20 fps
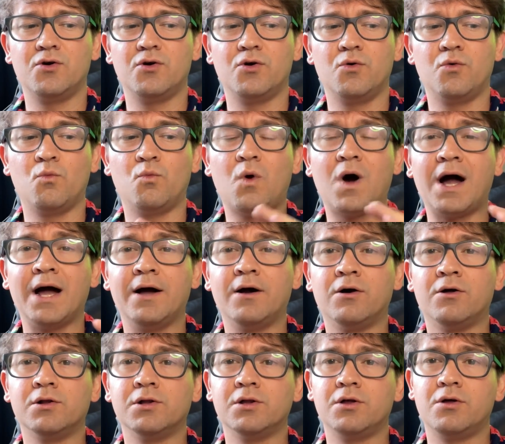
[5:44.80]

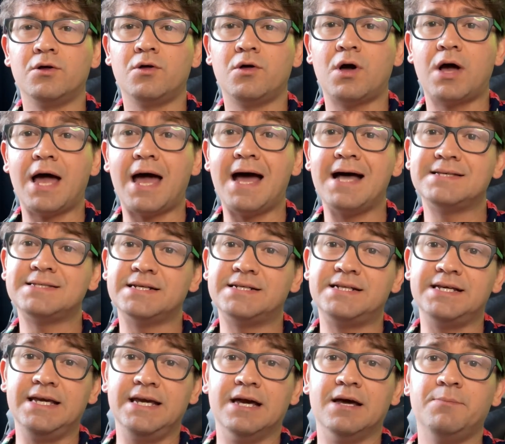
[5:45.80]
while as a
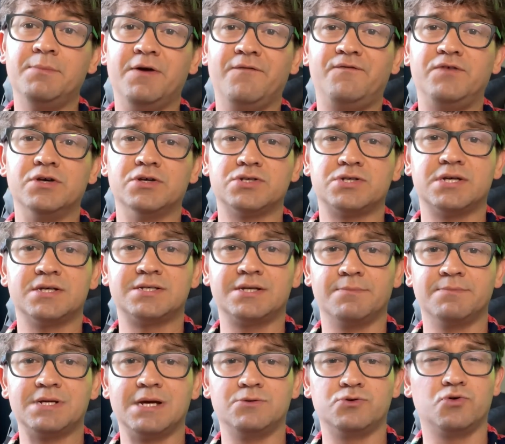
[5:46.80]
DM,
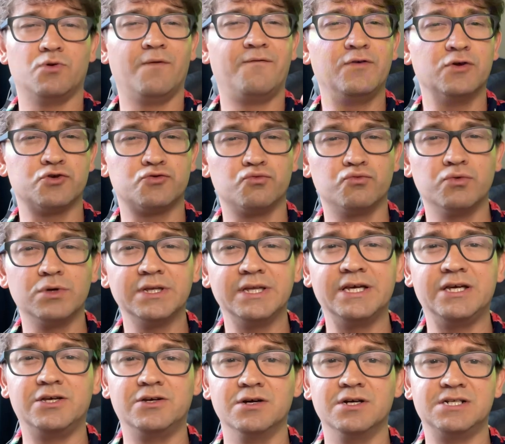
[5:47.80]
sometimes it feels really
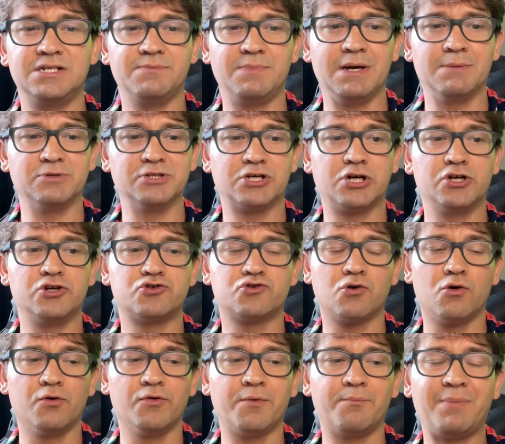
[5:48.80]
good to be able to
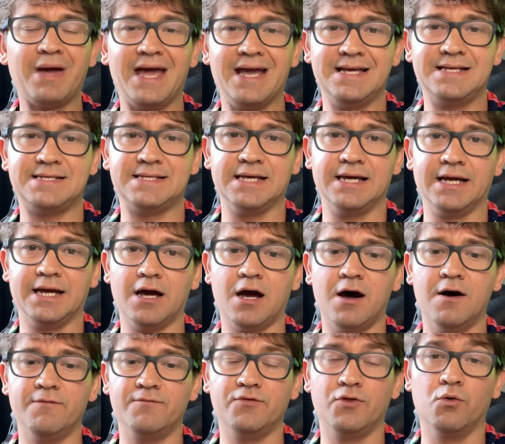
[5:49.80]
control the pacing
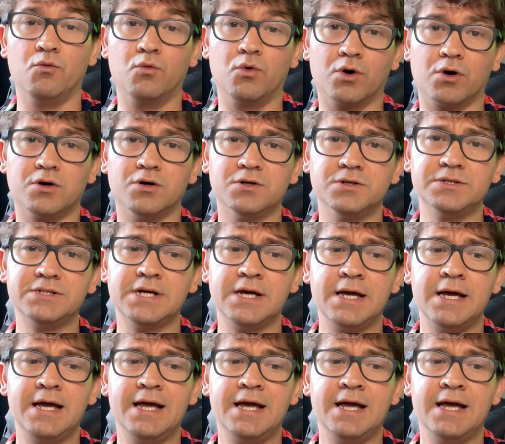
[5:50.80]
of the world,